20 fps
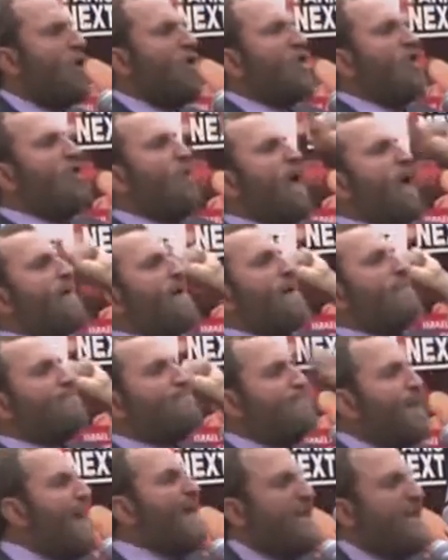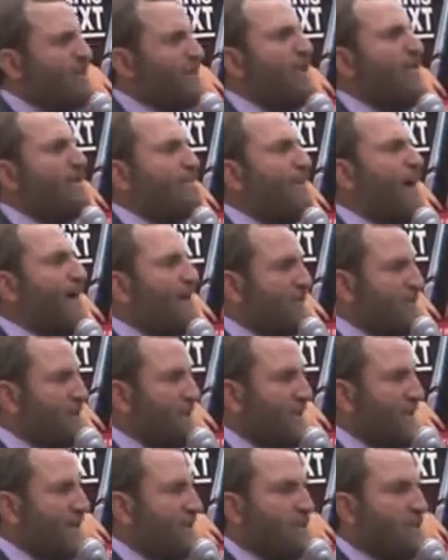who are a menace to the
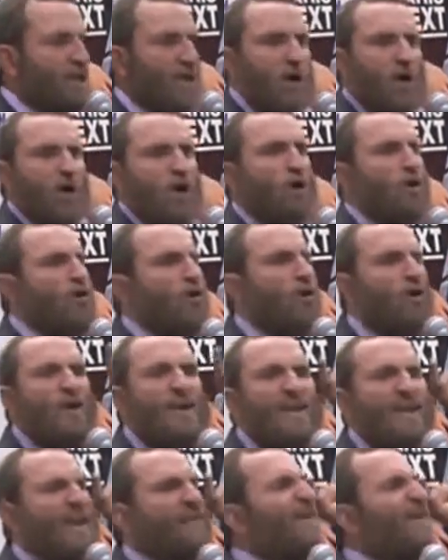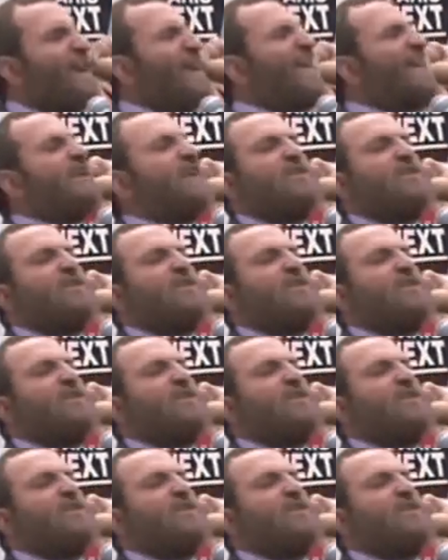Palestinians, who couldn't give a